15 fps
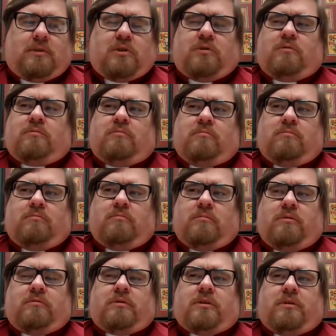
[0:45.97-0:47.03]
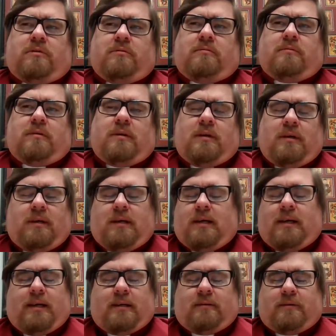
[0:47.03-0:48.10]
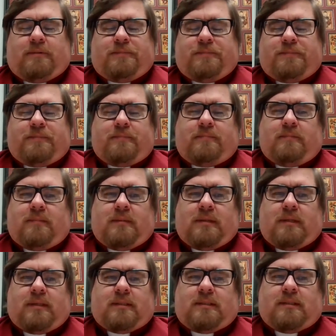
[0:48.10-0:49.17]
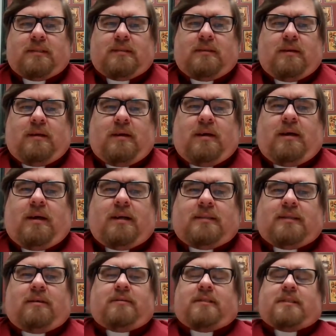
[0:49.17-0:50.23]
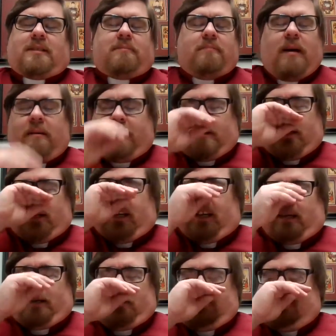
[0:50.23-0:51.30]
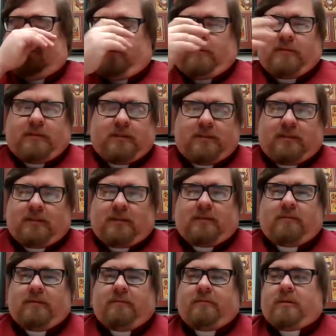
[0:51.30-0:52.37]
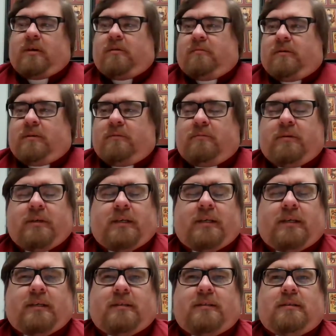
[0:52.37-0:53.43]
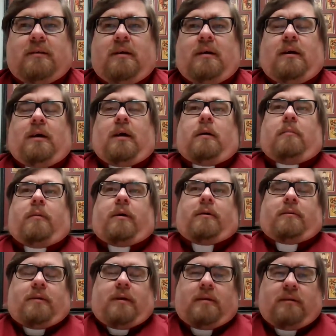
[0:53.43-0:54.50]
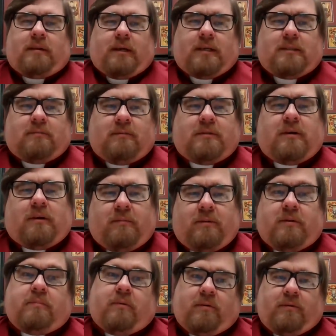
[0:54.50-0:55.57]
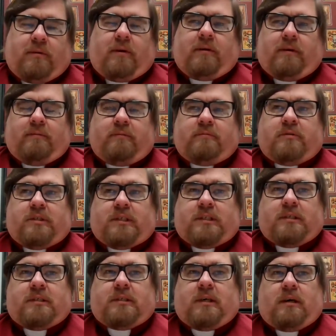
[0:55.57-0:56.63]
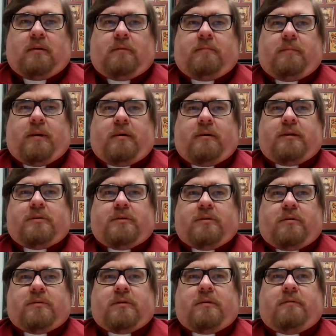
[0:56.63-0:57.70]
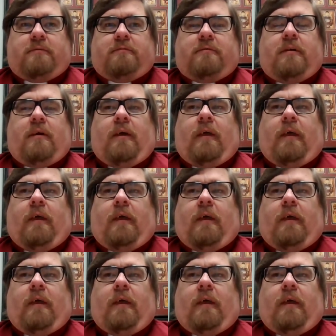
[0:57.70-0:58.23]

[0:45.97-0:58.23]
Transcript: 2, Luke 2. I don't know. That's, that's how discombobulated I am, folks. Just I don't even know what the reading is. But nonetheless, we were talking about the birth narrative of Jesus, how Mary and Joseph